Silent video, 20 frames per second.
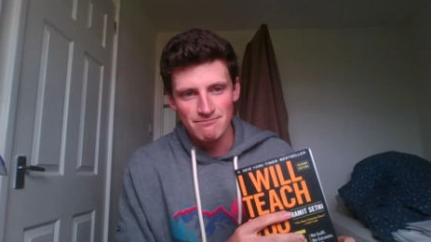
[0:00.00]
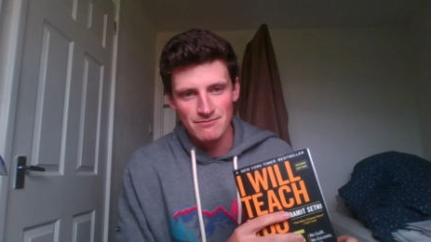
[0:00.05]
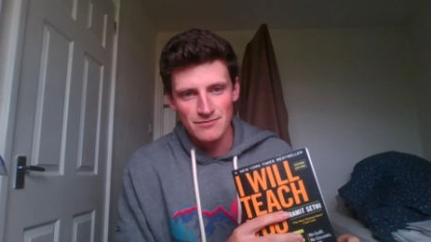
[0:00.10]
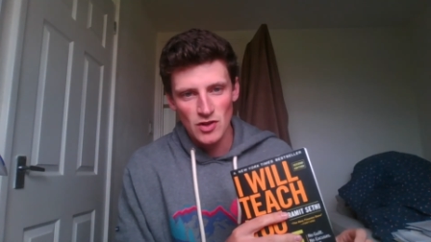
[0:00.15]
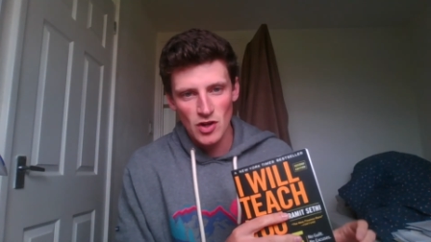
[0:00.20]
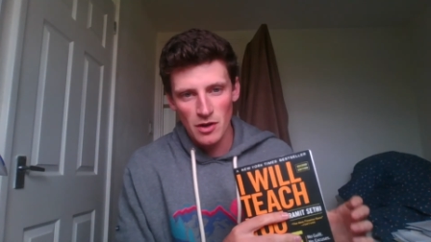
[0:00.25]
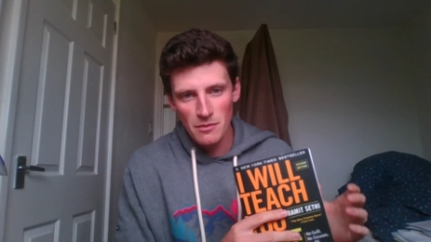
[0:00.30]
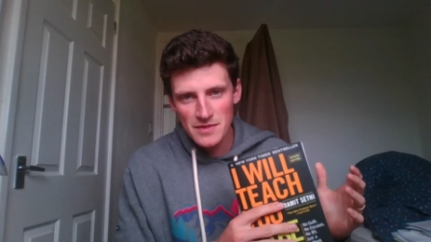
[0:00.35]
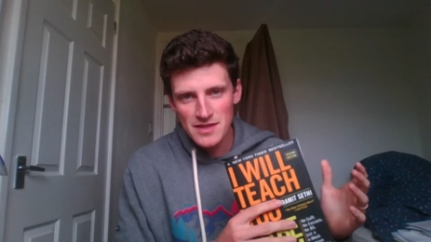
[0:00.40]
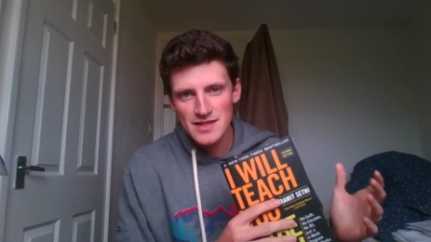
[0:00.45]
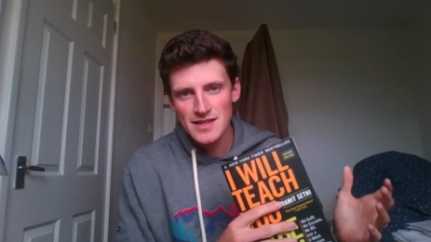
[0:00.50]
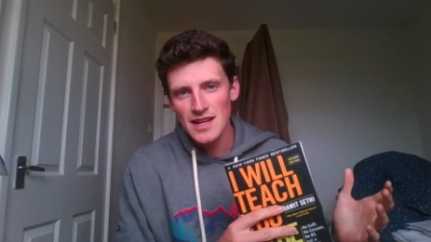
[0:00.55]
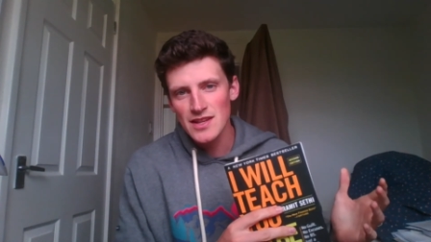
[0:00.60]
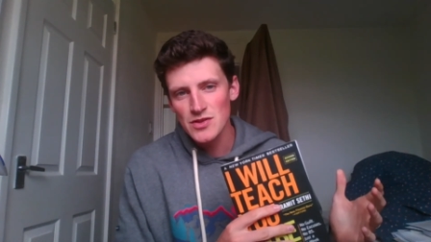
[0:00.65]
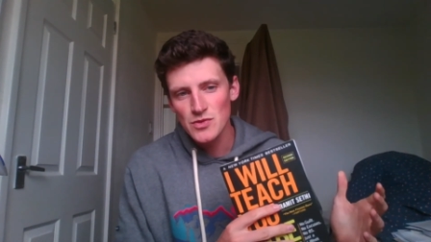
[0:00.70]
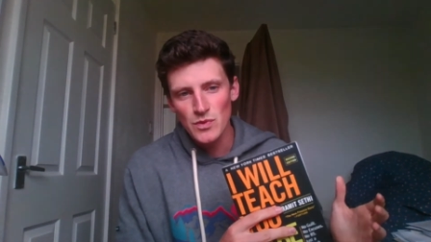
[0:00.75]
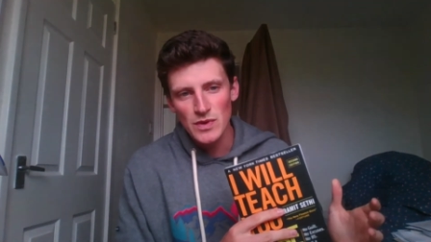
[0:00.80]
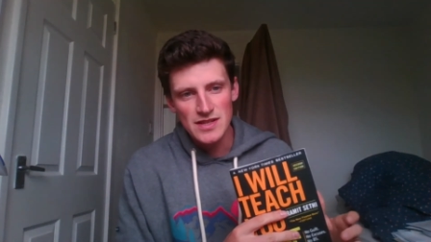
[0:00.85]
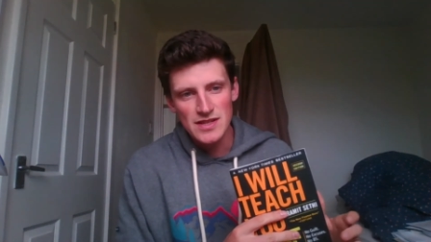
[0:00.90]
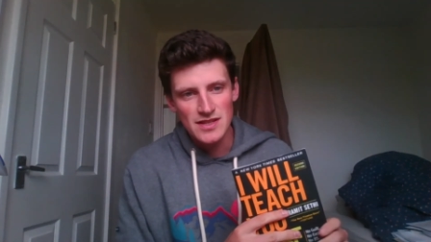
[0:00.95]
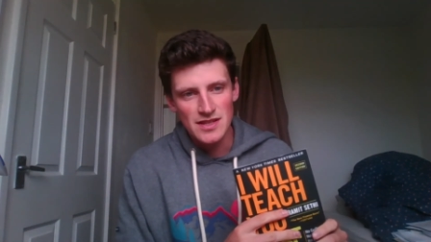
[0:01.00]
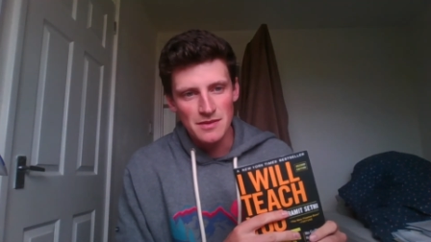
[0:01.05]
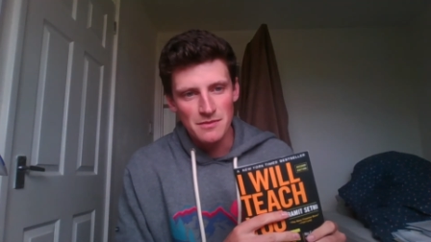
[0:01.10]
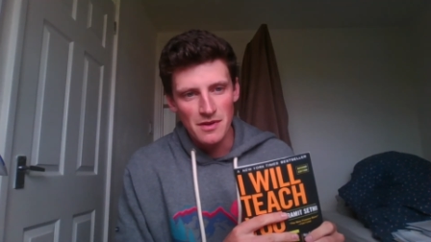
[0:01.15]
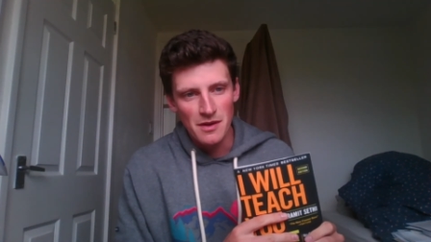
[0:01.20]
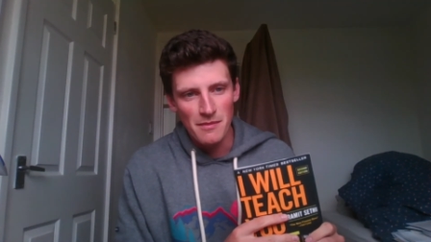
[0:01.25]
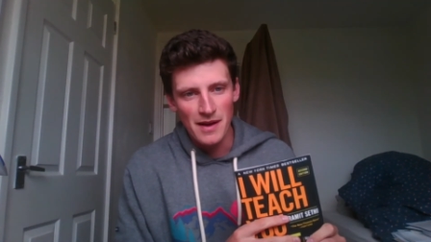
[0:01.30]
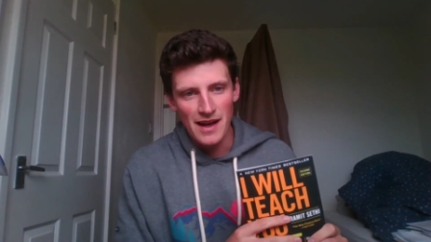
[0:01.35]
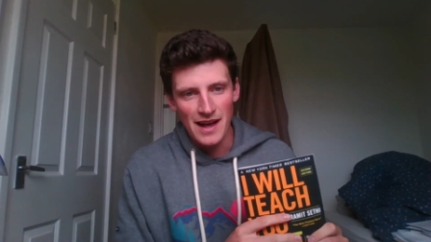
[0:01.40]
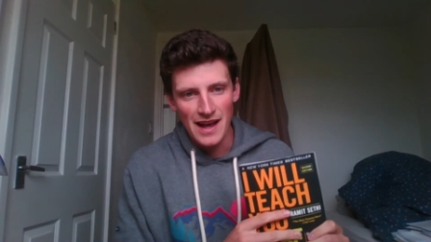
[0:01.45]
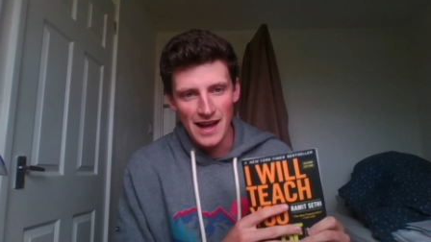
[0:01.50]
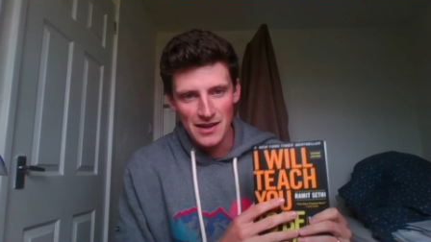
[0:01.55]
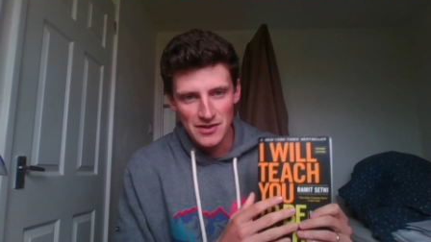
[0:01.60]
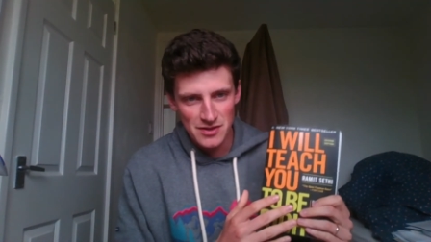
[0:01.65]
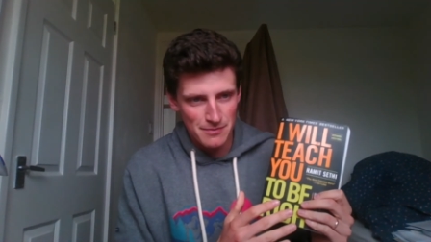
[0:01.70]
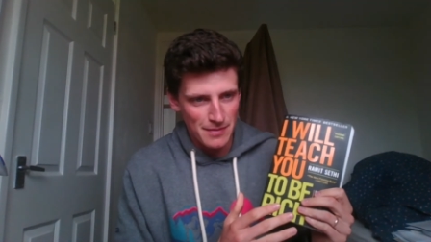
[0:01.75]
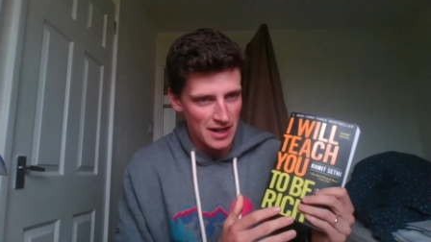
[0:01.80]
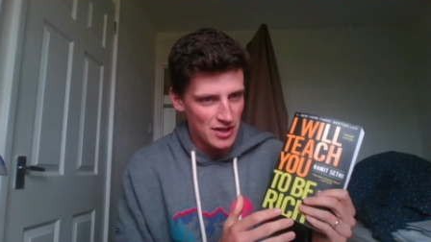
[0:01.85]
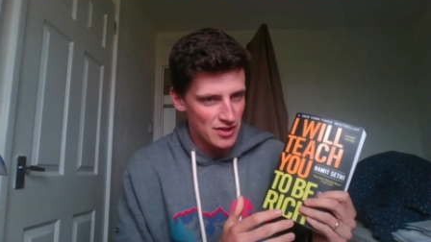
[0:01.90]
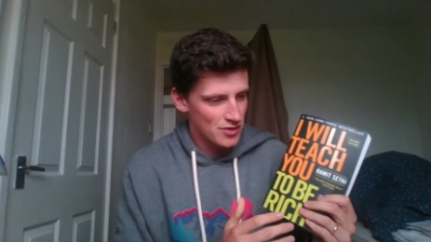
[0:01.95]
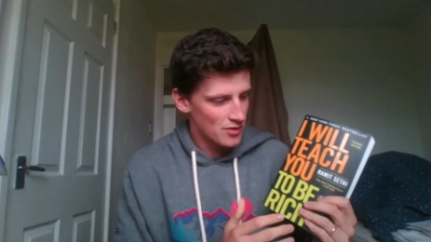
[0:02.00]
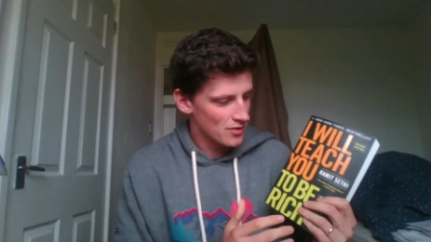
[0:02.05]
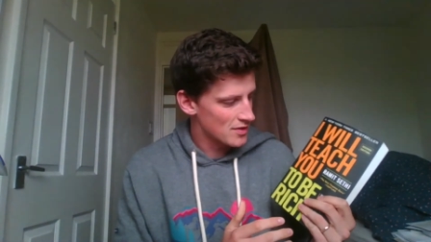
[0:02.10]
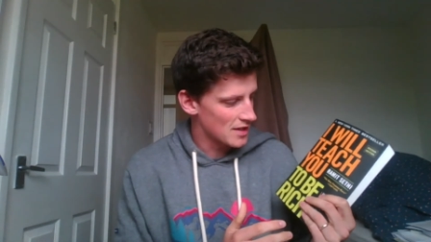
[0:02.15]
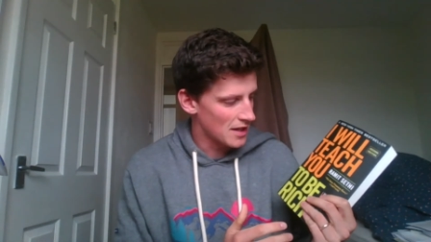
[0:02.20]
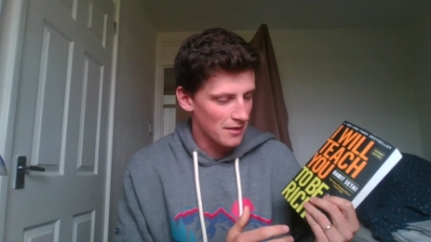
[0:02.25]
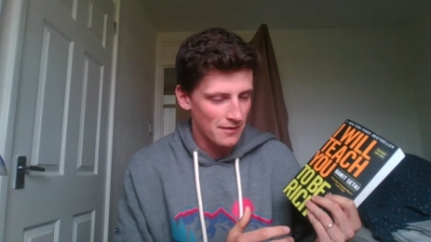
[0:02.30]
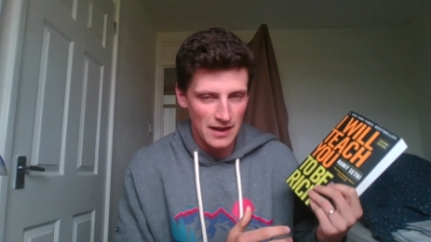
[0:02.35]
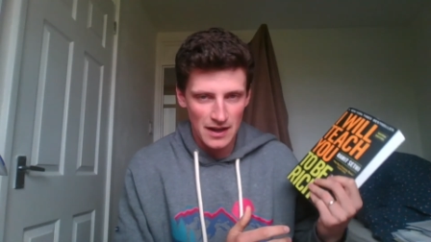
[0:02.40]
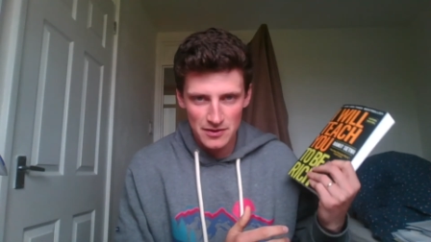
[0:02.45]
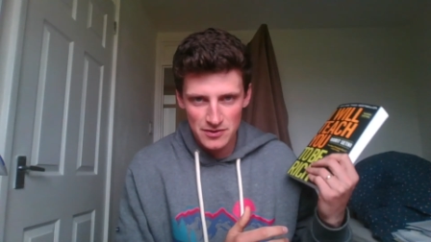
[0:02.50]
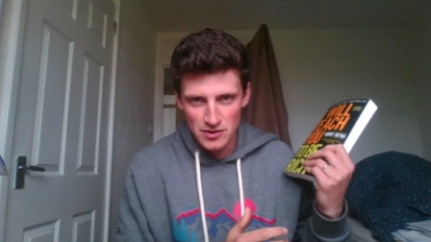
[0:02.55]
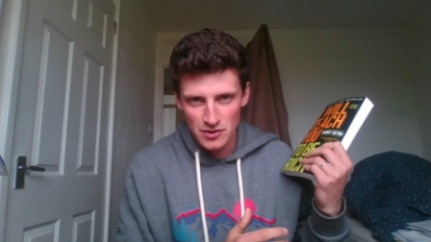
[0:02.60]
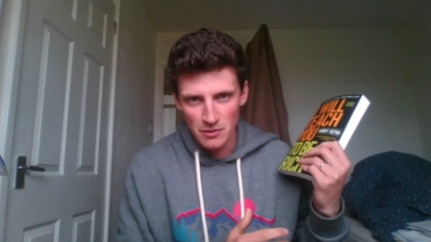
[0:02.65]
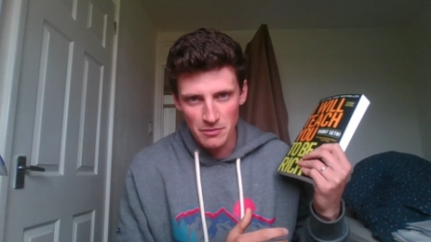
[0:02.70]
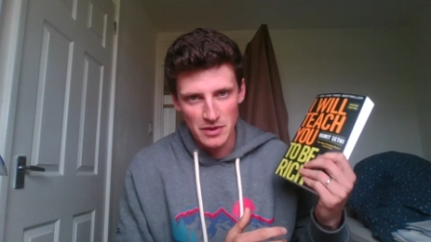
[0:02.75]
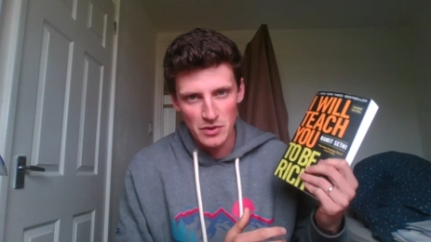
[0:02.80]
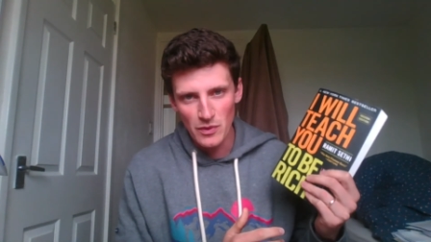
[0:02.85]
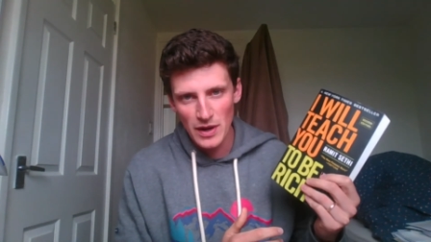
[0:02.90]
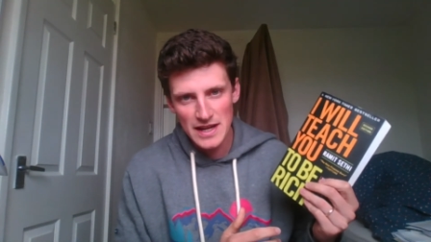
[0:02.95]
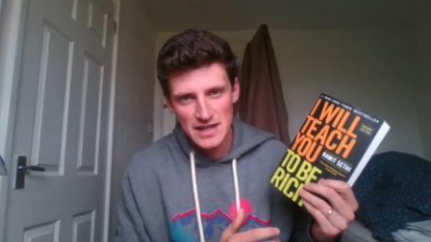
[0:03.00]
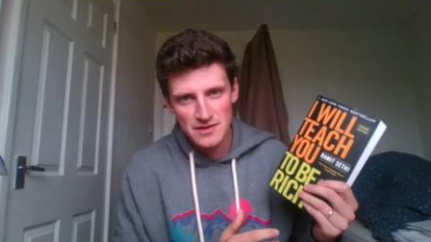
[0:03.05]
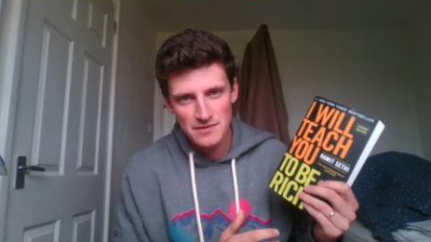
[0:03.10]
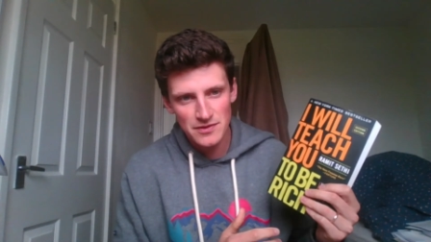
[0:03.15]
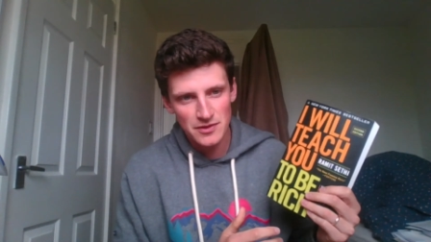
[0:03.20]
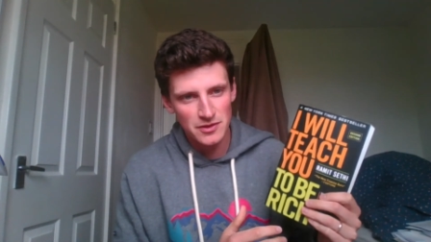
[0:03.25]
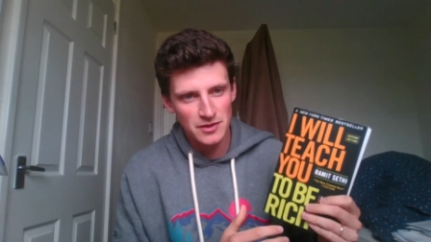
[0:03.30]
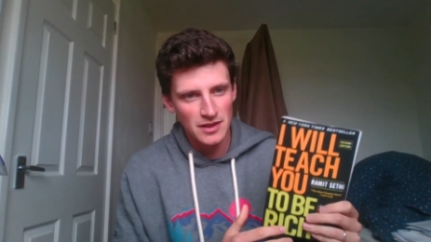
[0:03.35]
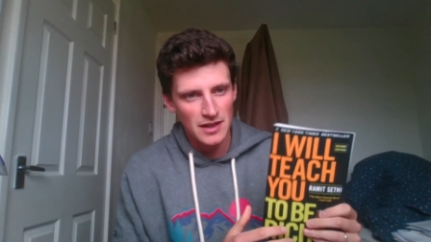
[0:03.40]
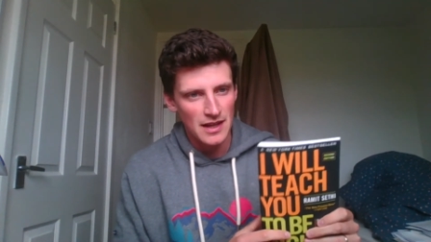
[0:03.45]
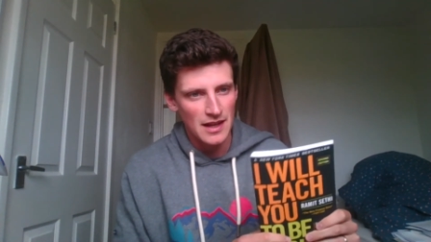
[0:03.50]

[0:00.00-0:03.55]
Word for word: common sense wisdom about how to manage yourself, how to not be wasteful,